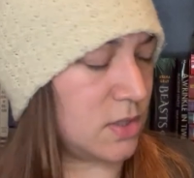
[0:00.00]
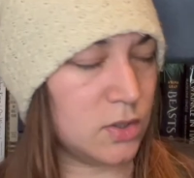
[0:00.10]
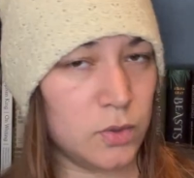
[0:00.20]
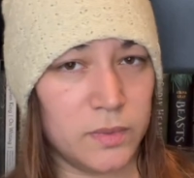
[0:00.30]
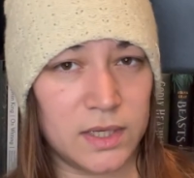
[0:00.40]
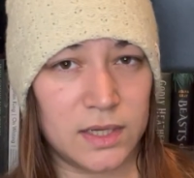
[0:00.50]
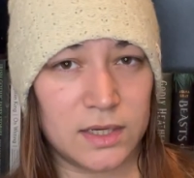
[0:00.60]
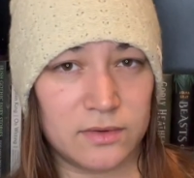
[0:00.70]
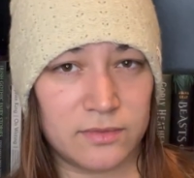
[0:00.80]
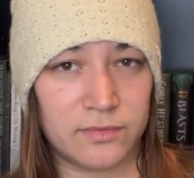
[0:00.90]

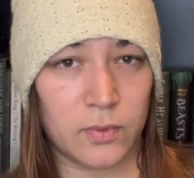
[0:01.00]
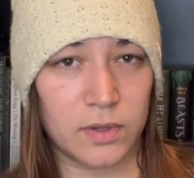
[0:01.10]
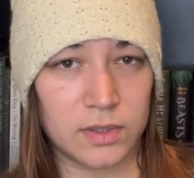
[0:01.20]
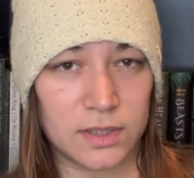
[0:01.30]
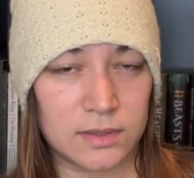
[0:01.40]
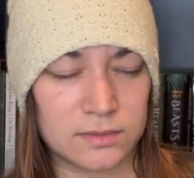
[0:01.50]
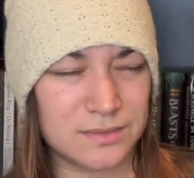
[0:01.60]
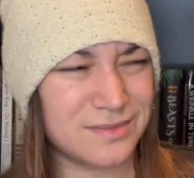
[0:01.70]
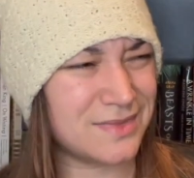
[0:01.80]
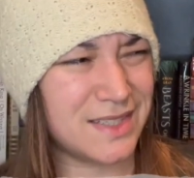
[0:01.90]
Illuminated foiling.
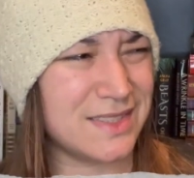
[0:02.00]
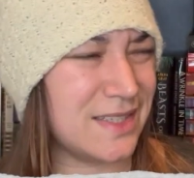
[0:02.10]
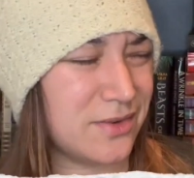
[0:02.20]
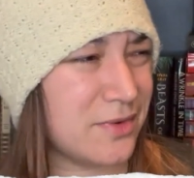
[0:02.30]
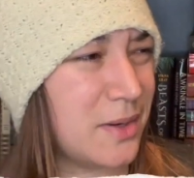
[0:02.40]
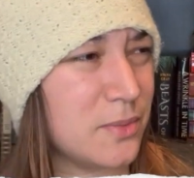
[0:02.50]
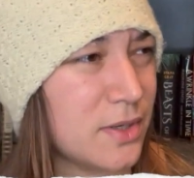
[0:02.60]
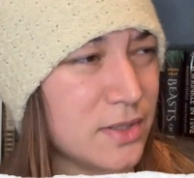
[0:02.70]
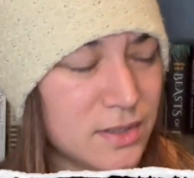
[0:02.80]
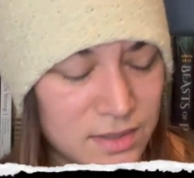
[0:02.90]
That's not a right
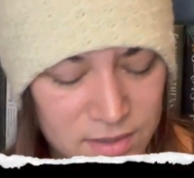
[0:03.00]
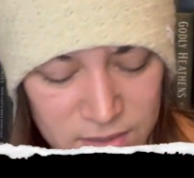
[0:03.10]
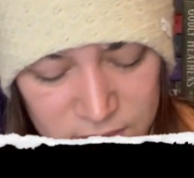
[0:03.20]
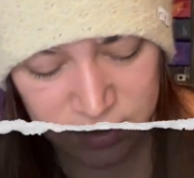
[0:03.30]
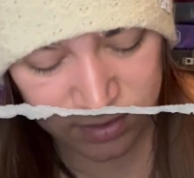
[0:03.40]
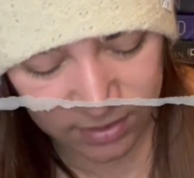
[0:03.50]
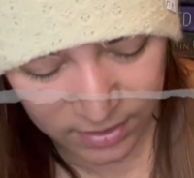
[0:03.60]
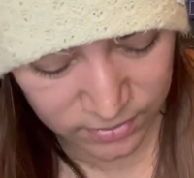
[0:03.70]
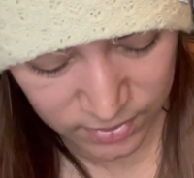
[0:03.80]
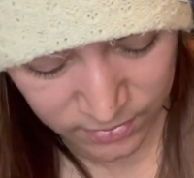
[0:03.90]
word.
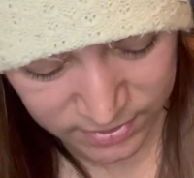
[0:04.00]
I don't know what